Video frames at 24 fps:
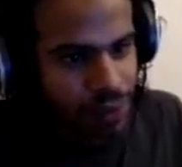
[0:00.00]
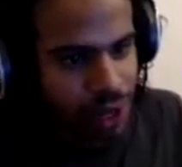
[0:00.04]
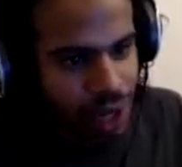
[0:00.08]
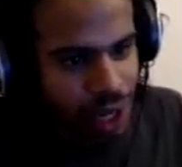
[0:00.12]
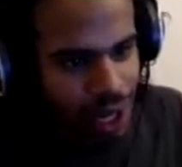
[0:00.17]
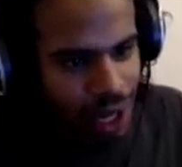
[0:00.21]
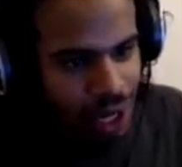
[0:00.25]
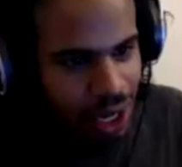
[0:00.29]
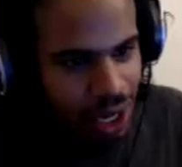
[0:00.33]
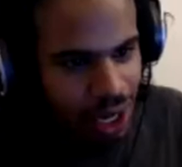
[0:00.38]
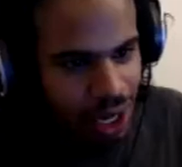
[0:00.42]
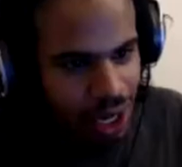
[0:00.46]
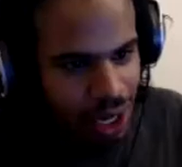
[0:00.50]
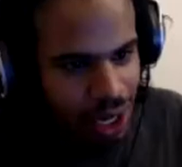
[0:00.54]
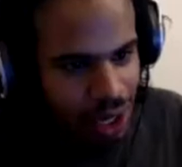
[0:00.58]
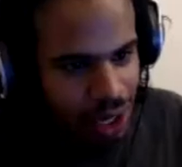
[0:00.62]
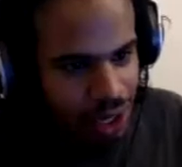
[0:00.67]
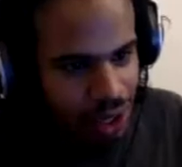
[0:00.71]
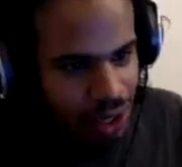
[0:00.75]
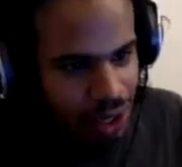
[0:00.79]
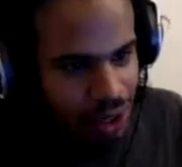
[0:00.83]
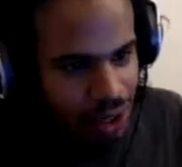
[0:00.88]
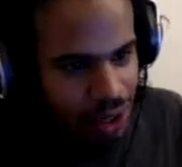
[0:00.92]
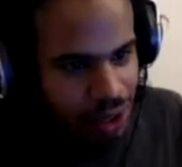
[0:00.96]

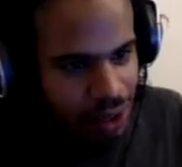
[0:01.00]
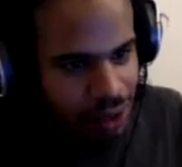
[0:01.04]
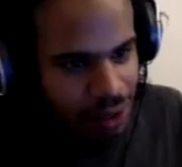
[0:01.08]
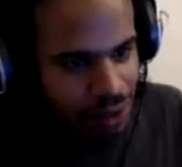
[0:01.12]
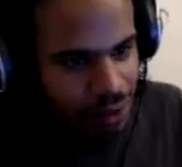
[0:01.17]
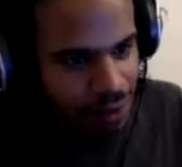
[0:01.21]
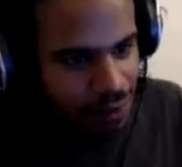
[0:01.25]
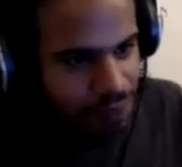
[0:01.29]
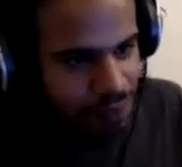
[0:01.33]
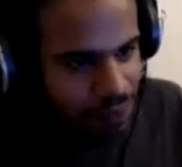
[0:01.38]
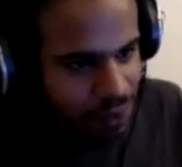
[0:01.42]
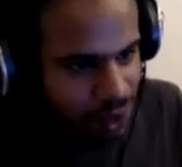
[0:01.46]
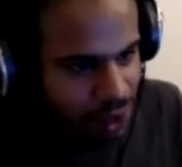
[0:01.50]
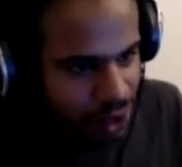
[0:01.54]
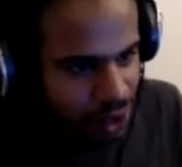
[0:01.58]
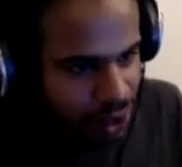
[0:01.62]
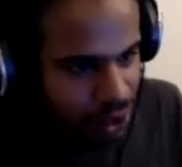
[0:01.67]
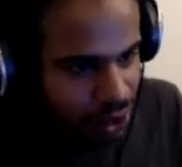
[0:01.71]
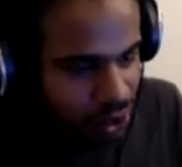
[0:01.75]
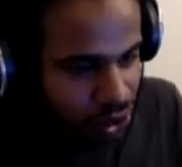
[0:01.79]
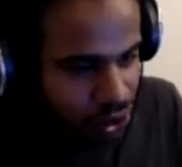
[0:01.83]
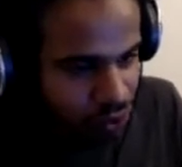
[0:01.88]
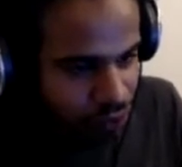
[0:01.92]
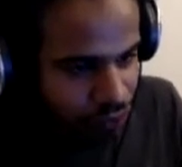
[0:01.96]
And
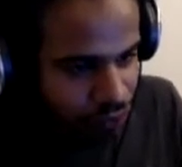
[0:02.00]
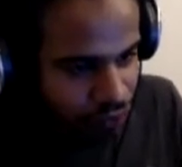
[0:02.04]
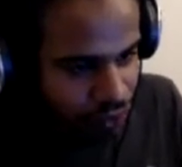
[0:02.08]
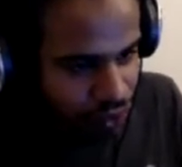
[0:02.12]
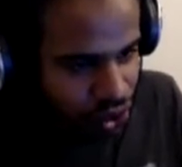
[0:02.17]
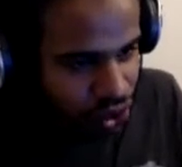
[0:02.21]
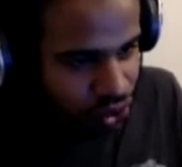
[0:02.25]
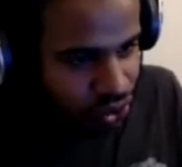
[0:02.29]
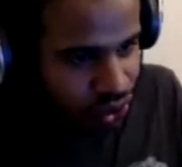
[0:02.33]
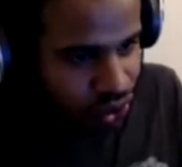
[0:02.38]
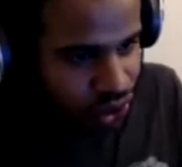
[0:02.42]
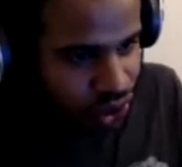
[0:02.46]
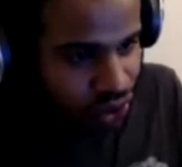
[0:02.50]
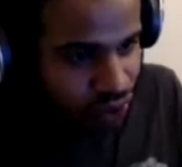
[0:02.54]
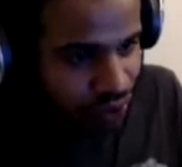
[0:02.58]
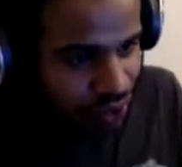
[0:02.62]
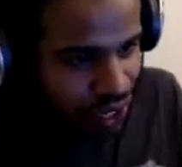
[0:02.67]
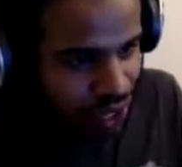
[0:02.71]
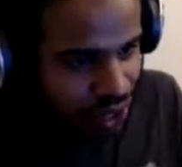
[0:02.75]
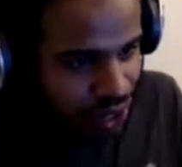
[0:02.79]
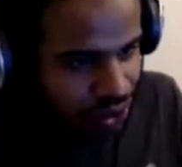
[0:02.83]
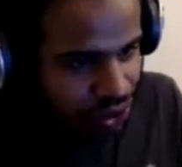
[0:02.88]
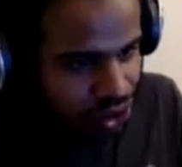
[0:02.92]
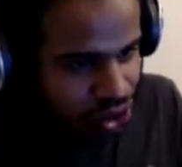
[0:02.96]
the
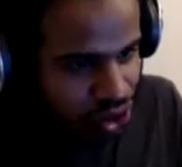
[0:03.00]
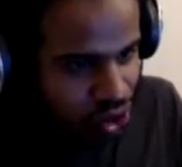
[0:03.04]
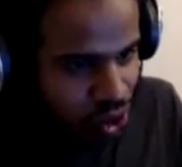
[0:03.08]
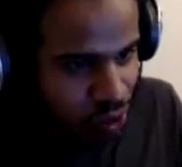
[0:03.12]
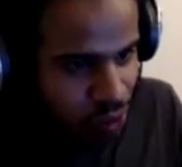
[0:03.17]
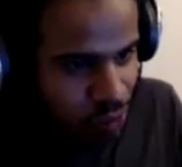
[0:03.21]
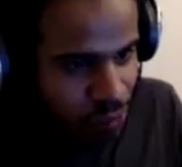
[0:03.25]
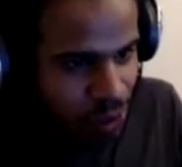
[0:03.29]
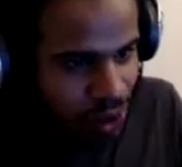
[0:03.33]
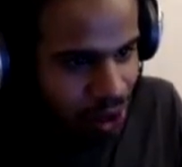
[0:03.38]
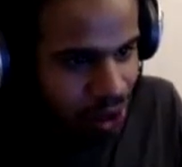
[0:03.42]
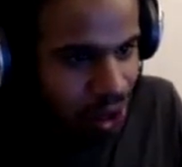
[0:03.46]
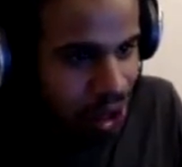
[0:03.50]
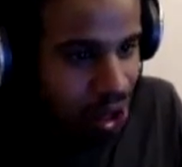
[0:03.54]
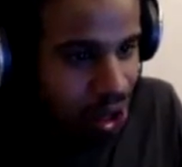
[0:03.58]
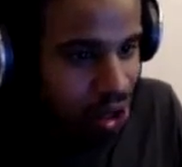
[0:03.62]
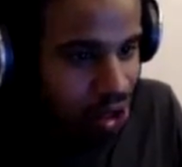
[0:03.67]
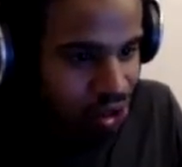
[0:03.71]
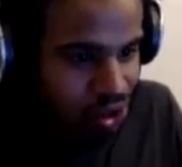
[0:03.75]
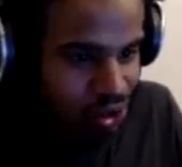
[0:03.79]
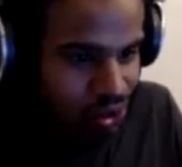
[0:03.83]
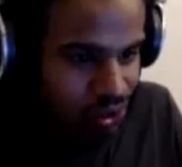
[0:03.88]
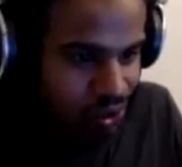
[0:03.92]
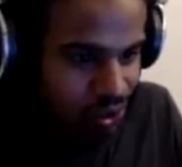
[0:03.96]
foul snowpaw
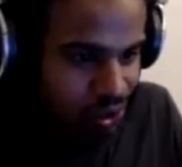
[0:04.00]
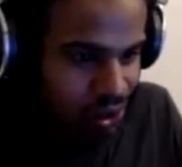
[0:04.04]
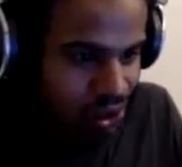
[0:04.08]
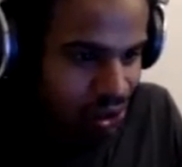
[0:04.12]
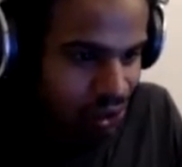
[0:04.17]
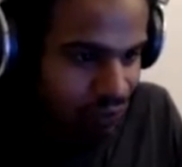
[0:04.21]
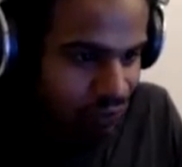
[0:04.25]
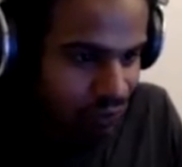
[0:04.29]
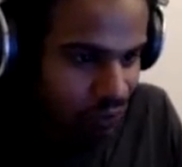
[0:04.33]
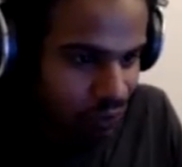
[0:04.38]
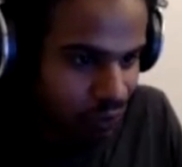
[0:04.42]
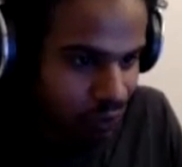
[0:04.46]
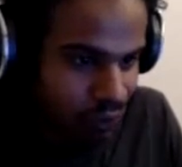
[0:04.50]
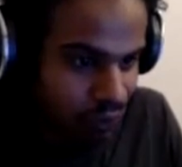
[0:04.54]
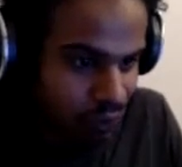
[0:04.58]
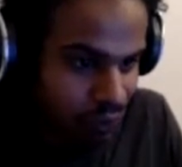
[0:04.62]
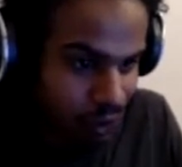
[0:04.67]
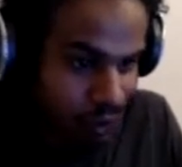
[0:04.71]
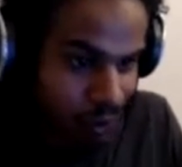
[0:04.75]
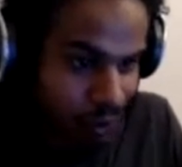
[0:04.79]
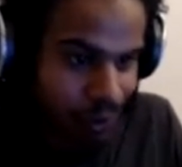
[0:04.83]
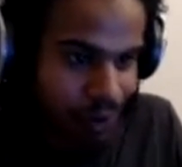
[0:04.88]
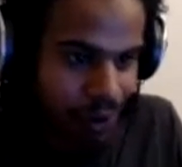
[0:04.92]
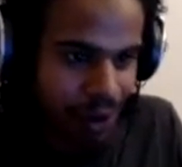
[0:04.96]
longsword is for
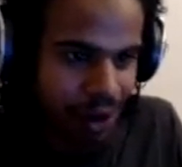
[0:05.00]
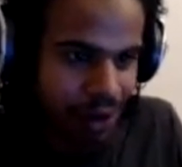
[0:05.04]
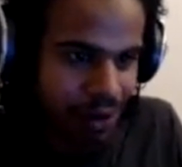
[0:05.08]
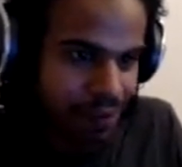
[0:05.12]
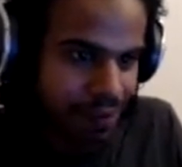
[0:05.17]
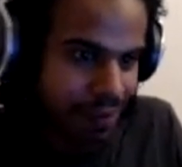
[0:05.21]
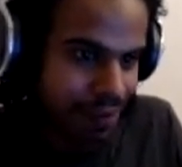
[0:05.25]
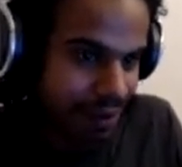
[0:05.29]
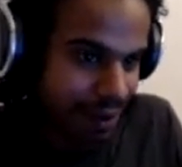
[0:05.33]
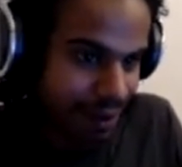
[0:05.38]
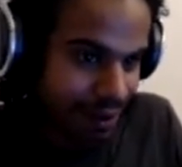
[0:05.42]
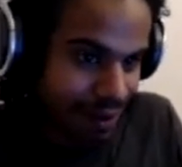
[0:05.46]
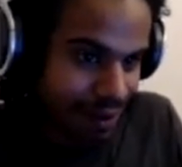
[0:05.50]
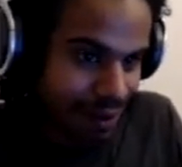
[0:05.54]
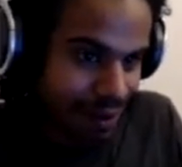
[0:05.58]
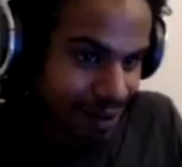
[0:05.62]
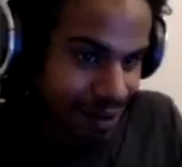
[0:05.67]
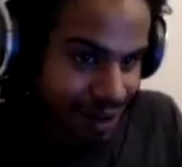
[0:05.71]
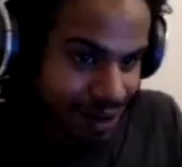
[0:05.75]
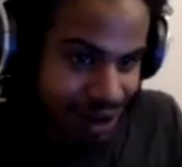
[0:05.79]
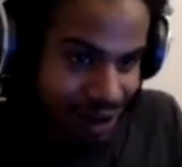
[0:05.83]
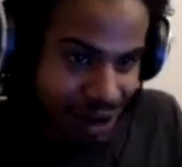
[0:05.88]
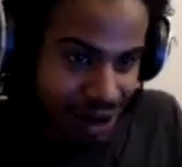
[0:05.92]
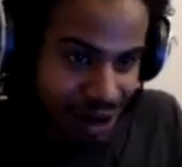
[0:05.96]
Fiona.
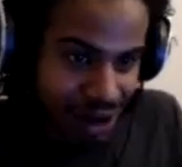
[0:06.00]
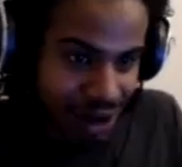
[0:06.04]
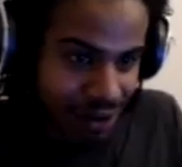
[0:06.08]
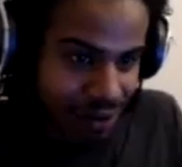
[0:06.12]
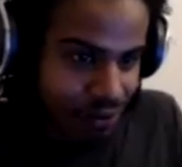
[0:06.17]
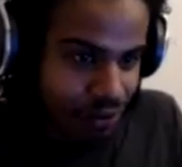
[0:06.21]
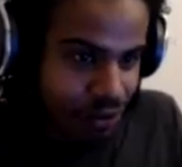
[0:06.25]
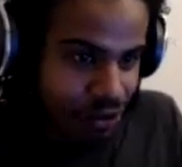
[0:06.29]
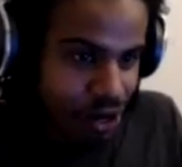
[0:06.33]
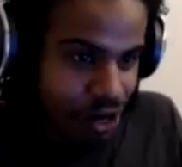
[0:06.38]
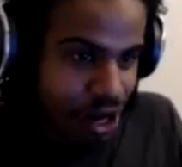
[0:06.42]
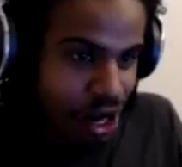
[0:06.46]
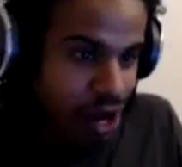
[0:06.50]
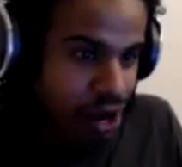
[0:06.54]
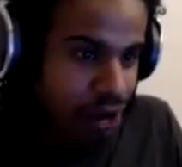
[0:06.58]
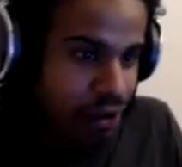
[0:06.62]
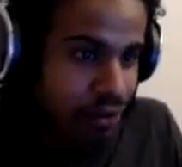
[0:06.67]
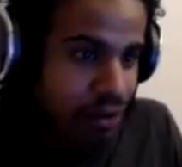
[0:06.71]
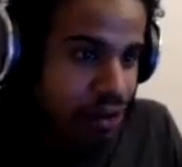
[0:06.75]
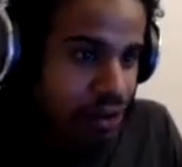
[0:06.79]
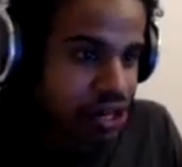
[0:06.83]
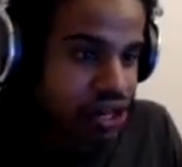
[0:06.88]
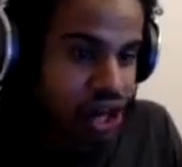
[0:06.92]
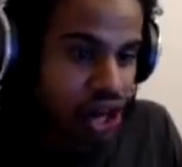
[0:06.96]
None for
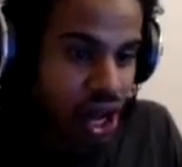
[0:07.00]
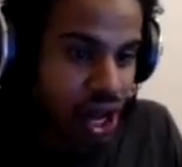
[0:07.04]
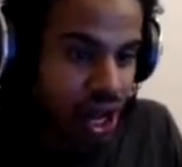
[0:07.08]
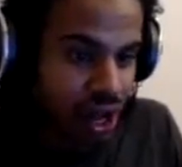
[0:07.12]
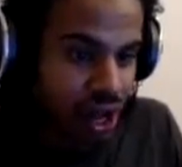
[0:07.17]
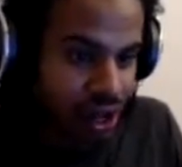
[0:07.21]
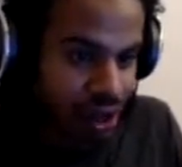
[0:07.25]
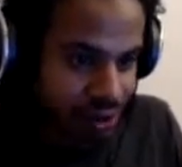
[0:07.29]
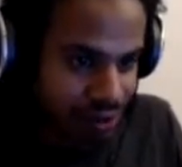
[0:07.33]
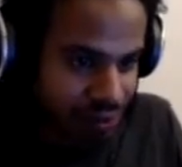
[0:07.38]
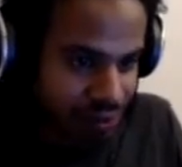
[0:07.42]
Arisha.